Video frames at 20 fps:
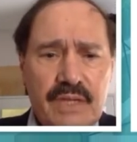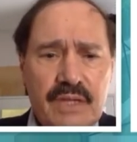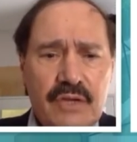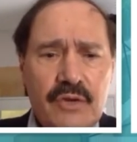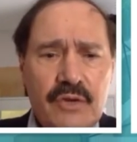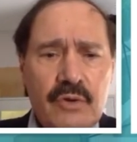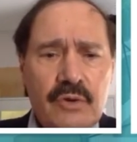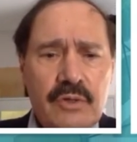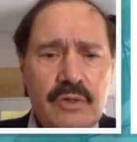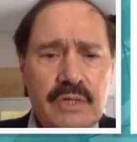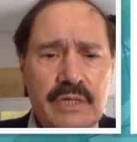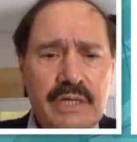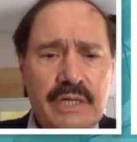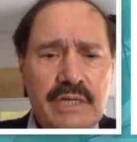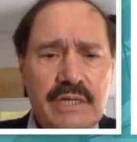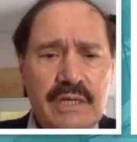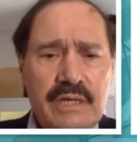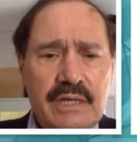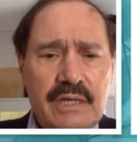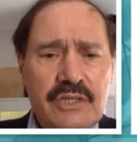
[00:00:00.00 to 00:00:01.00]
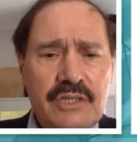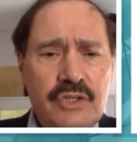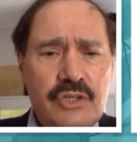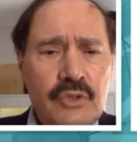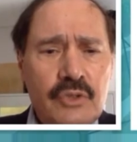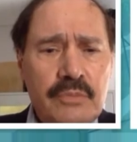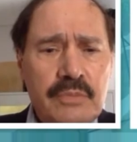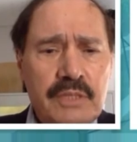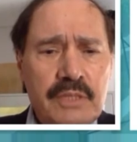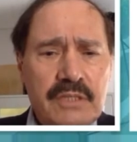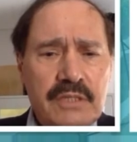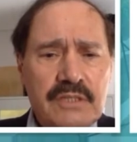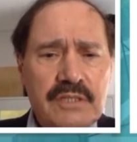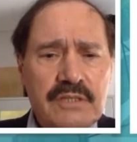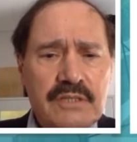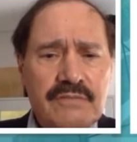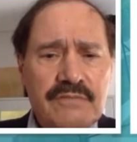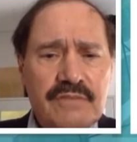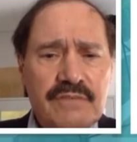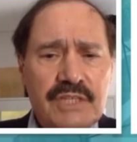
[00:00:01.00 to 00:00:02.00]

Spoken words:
Currently, cumulative